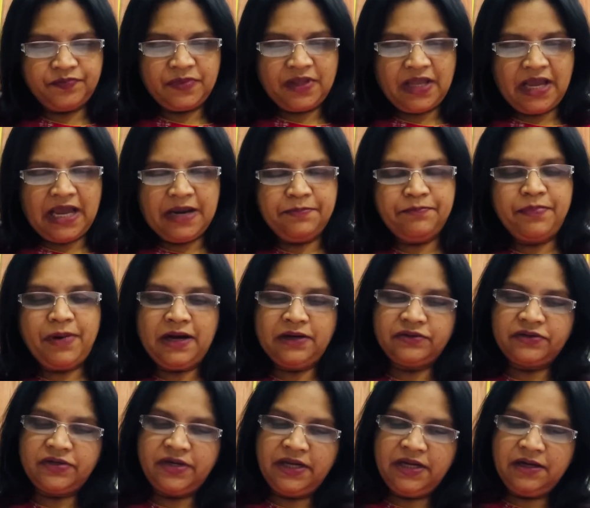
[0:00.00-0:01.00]
And
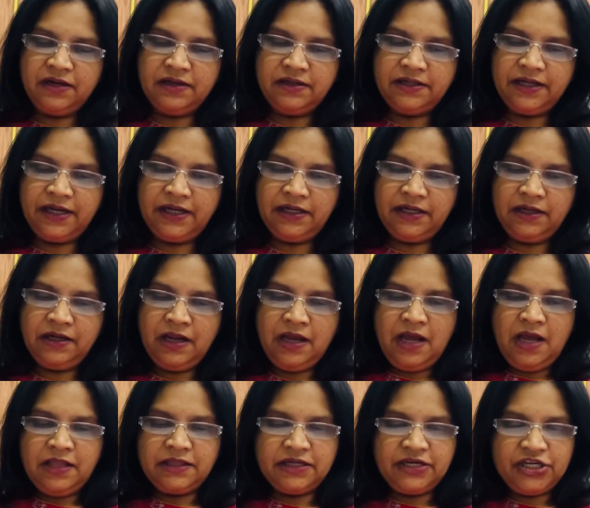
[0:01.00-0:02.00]
part 3 contain
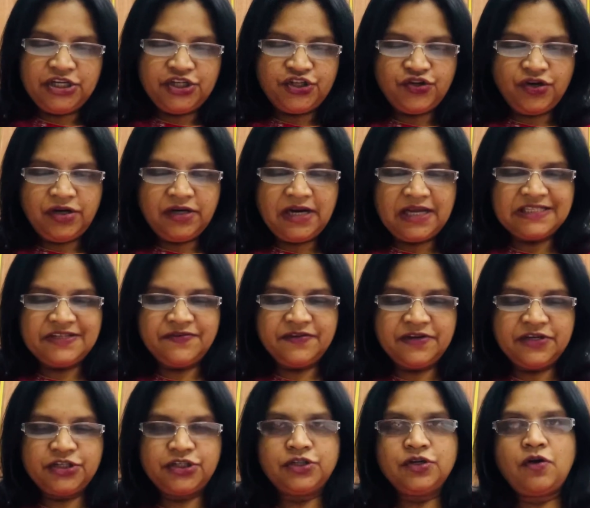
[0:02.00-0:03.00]
the natural
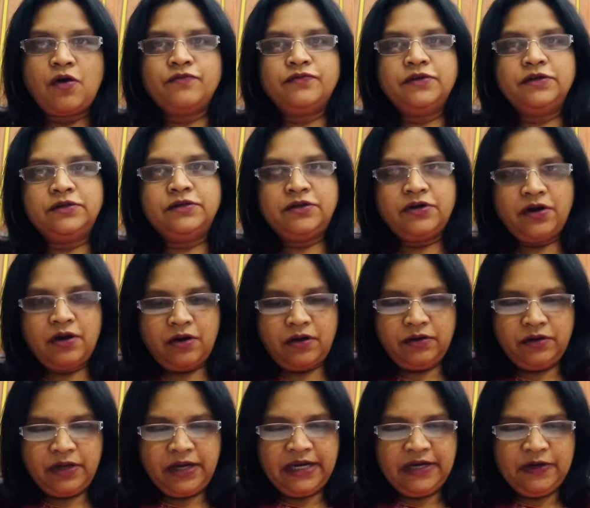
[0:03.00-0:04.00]
classification of the
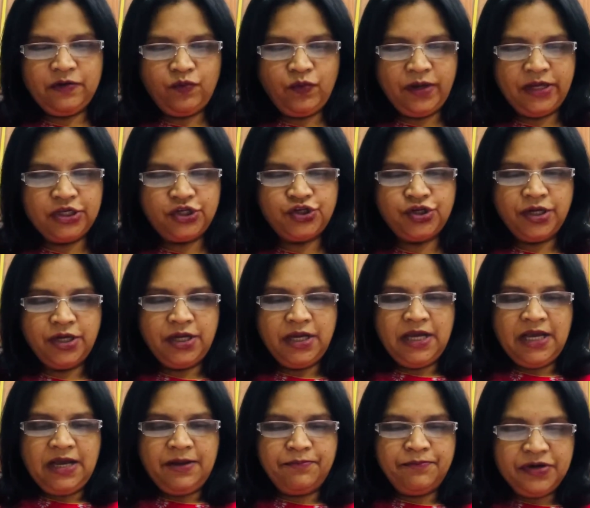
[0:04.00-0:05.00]
drug, in which
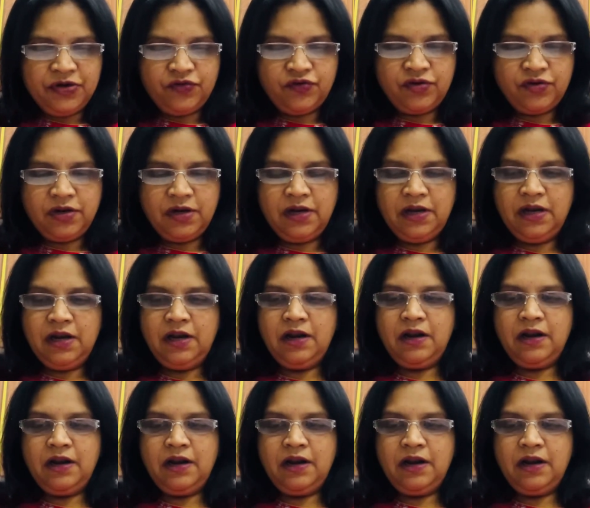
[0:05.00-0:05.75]
mineral,